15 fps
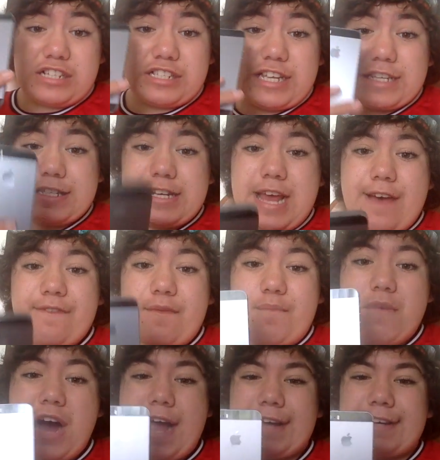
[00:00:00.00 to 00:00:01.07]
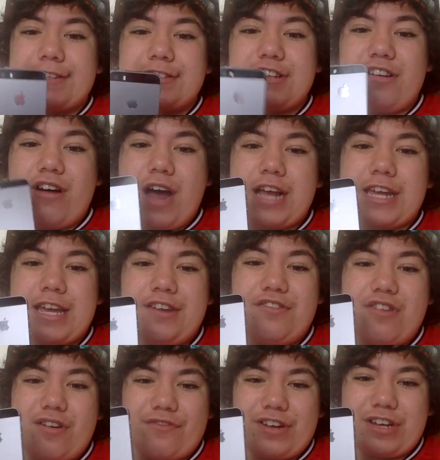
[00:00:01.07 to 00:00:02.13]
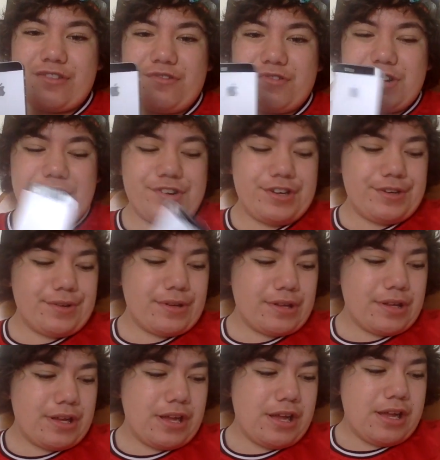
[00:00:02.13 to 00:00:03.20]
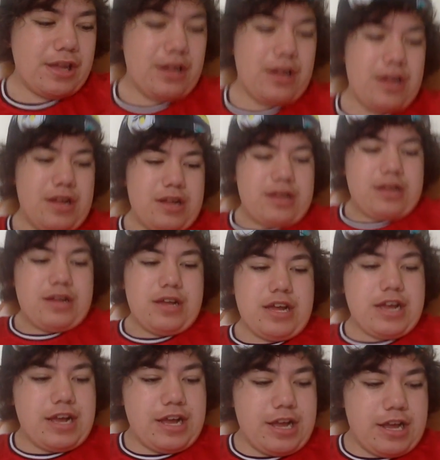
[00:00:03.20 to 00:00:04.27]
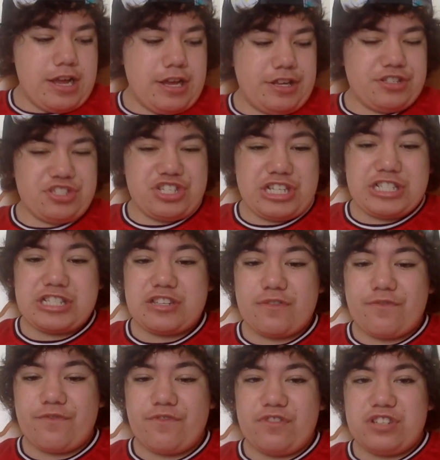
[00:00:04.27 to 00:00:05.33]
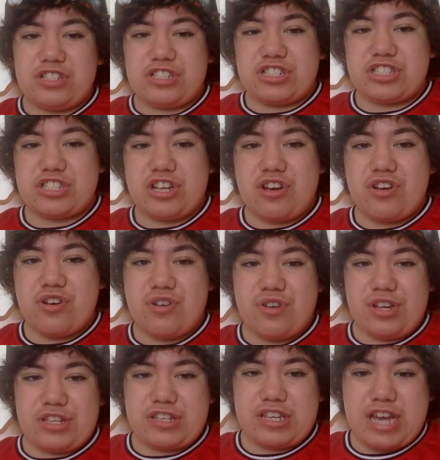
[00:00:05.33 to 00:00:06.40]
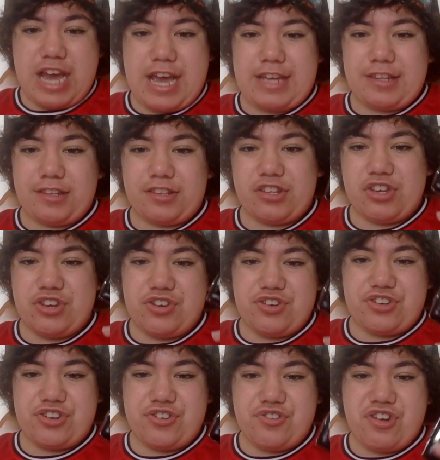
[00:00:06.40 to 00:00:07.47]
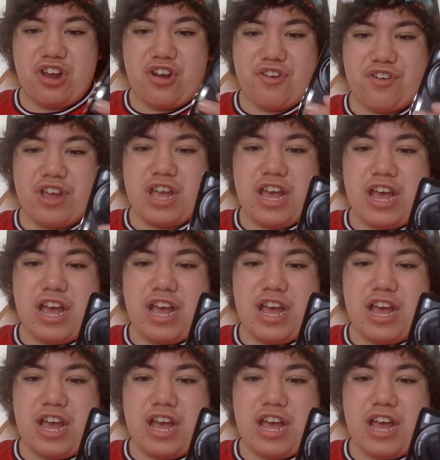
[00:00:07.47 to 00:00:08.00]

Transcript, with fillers: doesn't have a mic, so I cannot record on it. And just so in case you do know,